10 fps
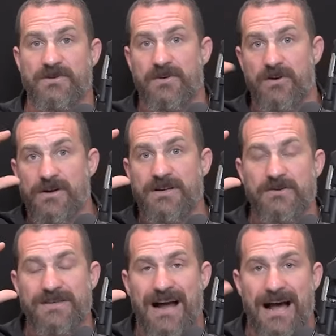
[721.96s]
So if you're going to
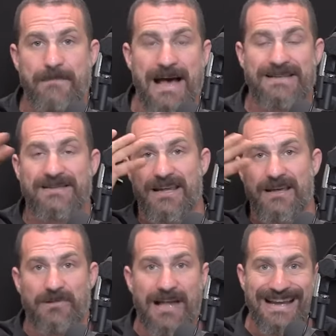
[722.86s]
use an eye mask to
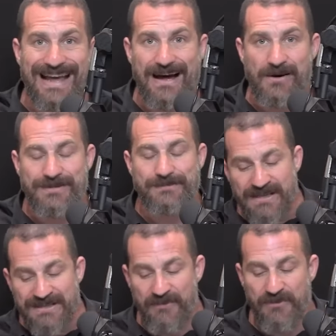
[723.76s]
keep light out,
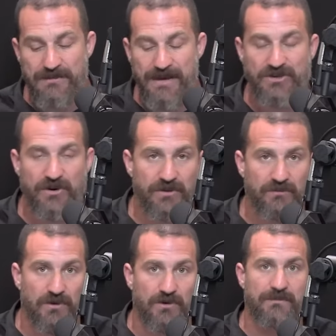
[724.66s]
definitely make sure the
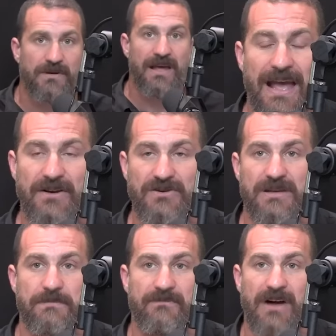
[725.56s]
room and your
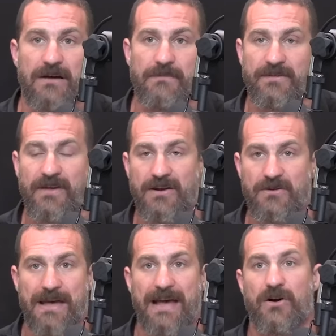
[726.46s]
sleeping environment and
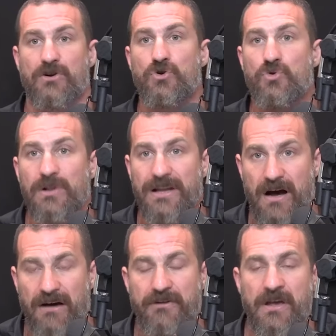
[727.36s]
your bed are cool
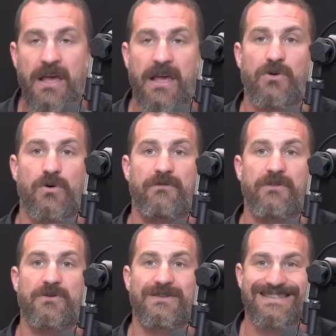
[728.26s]
enough in order
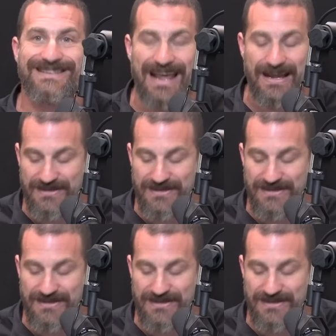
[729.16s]
for you to stay